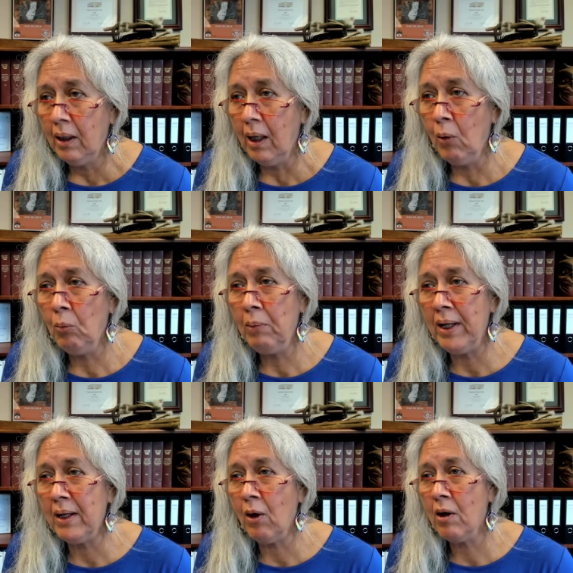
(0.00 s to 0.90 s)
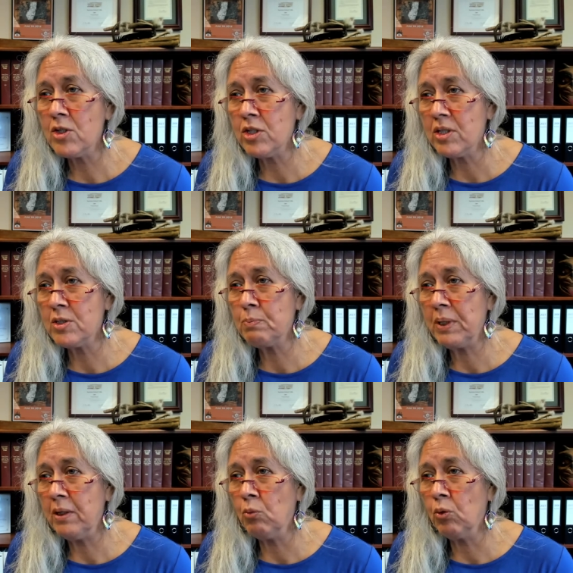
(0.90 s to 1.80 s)
Oh my gosh, it's
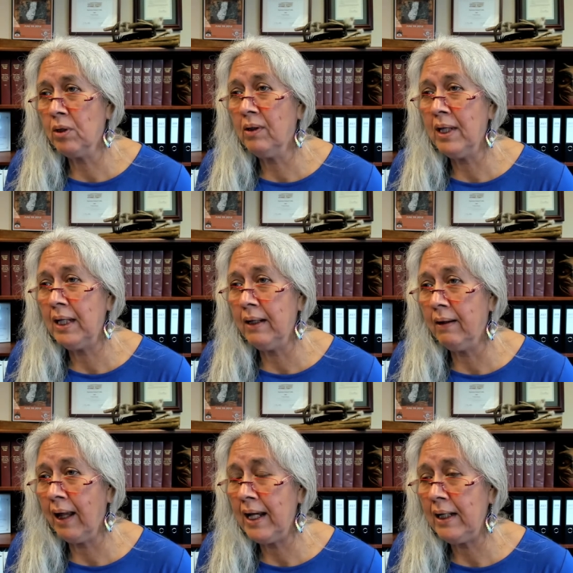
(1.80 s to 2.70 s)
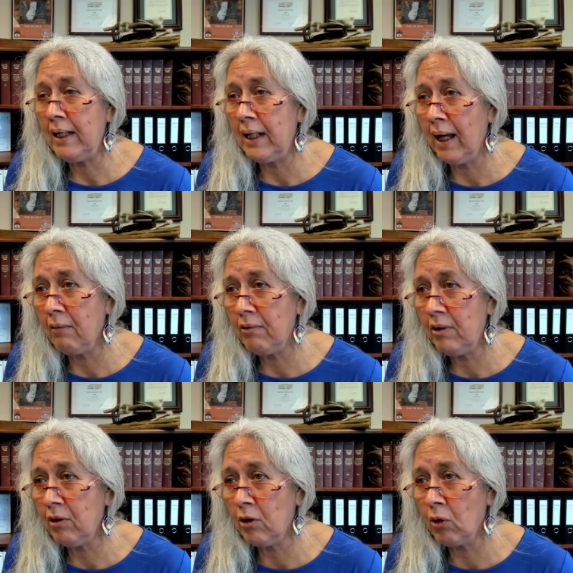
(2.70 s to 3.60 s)
been really enlightening having
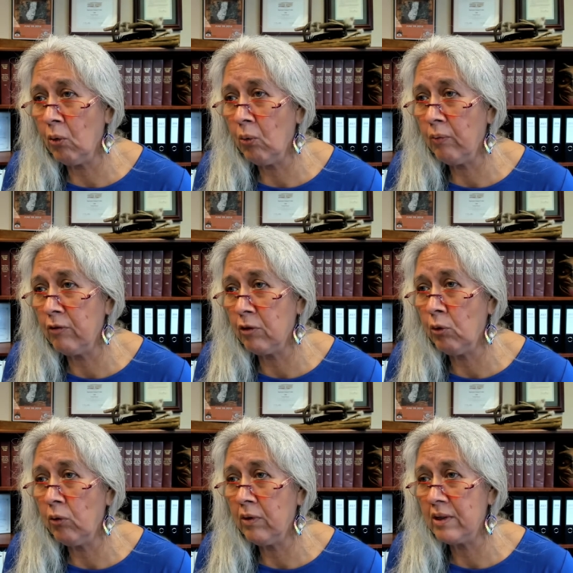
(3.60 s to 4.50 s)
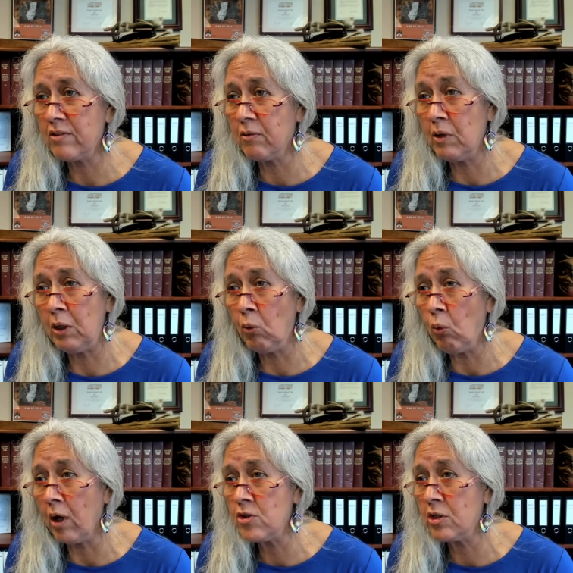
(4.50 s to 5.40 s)
to go through this,
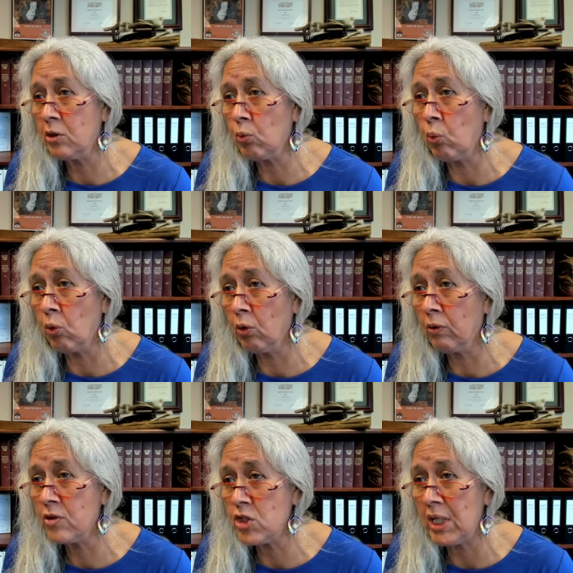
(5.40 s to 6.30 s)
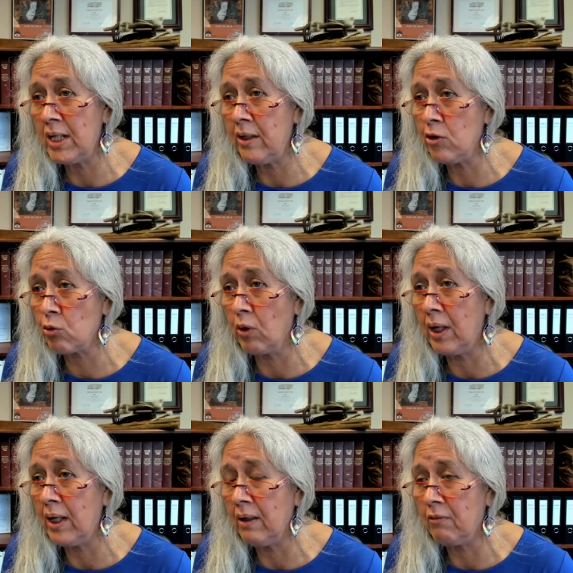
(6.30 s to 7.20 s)
watching the world change
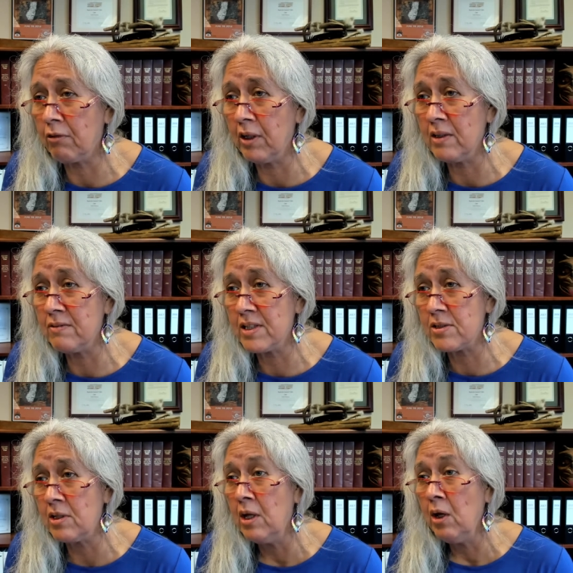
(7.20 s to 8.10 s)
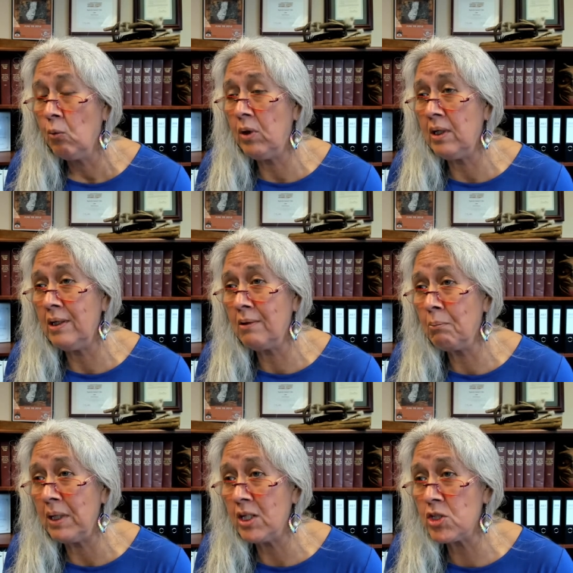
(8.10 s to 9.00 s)
right in front of us. We need to
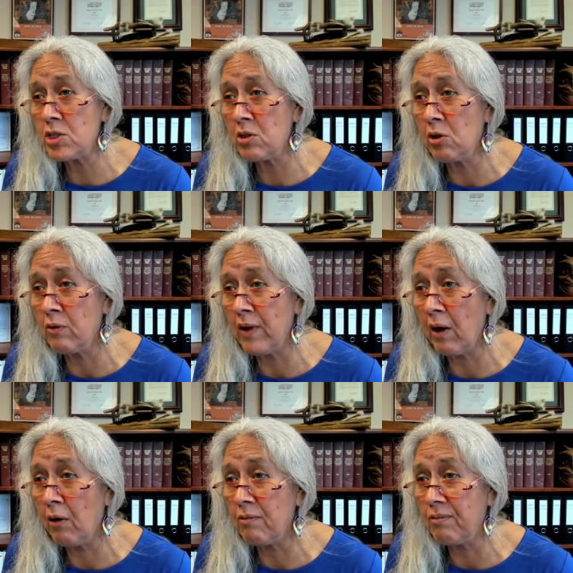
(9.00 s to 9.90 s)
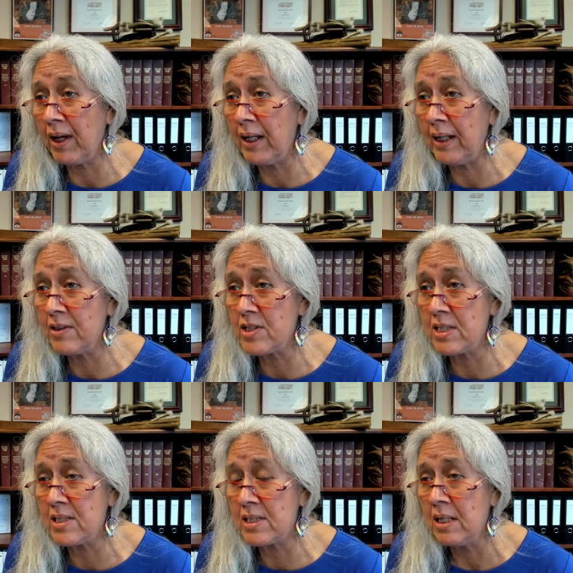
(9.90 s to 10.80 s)
make sure that our
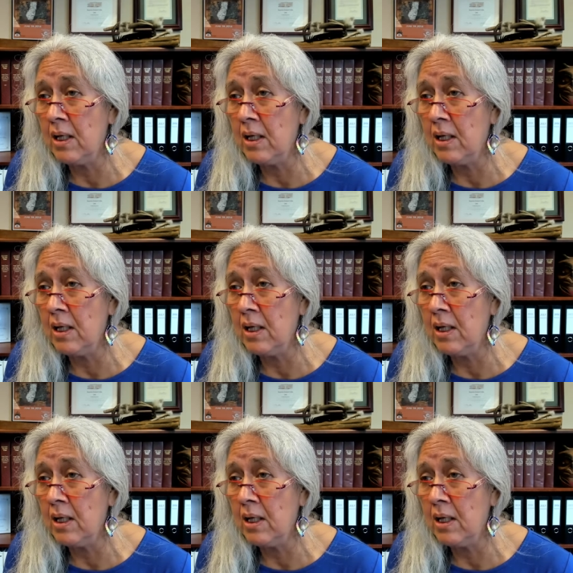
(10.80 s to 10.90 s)
finances,